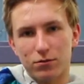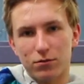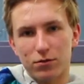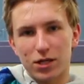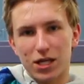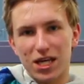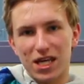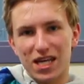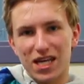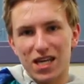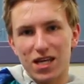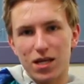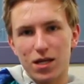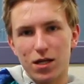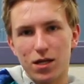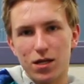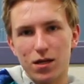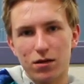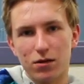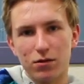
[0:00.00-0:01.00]
called Egg.
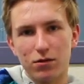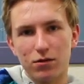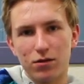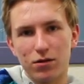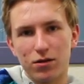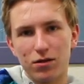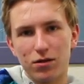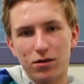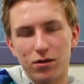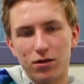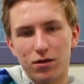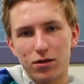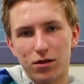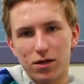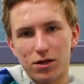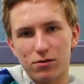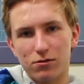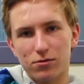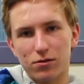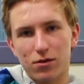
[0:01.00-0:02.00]

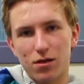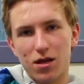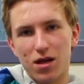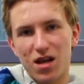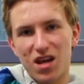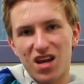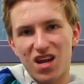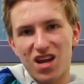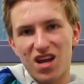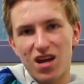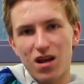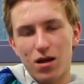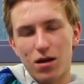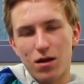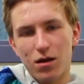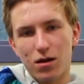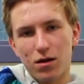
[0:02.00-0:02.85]
Go. Egg.